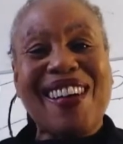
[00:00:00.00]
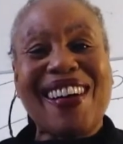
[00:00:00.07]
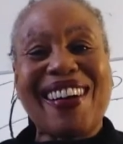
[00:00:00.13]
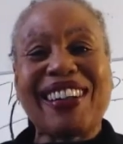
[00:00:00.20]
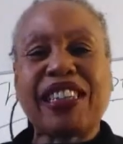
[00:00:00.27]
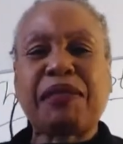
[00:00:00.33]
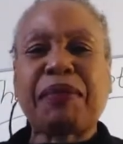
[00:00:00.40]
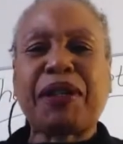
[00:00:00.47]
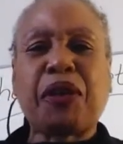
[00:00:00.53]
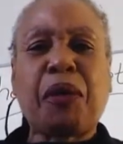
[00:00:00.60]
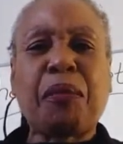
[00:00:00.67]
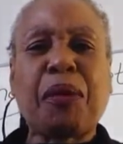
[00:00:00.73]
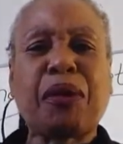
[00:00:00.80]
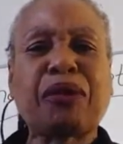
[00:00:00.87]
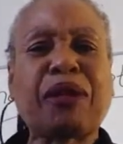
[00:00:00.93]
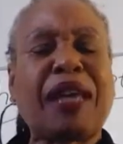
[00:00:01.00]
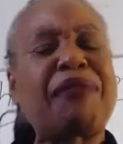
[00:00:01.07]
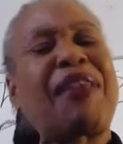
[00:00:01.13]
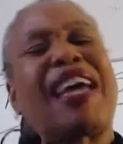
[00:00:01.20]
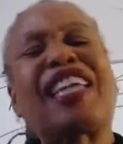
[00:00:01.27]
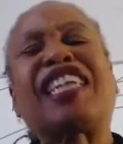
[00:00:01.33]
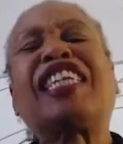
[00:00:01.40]
huh? It's been almost,
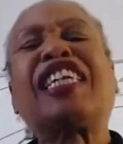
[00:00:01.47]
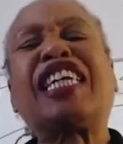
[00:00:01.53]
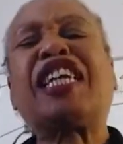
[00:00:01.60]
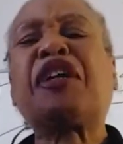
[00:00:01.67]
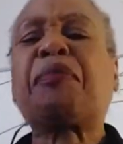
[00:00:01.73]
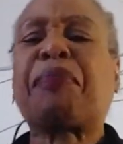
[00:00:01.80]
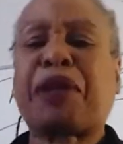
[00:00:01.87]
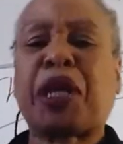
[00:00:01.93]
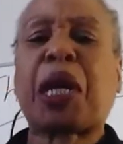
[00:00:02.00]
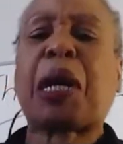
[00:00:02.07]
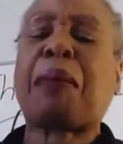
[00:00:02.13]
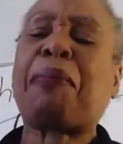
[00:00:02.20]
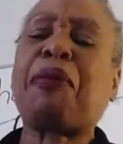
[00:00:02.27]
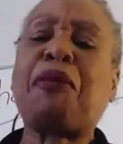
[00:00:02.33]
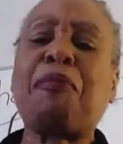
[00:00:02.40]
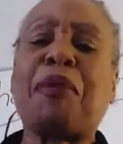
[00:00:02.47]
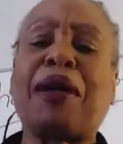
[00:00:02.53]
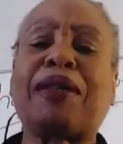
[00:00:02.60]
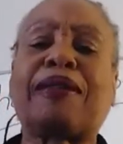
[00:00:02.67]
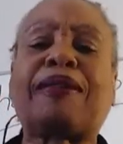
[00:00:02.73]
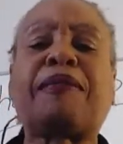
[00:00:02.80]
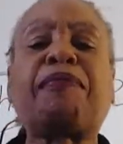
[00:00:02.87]
not a year, but a couple of
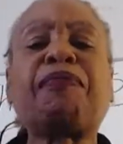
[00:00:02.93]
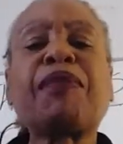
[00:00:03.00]
months.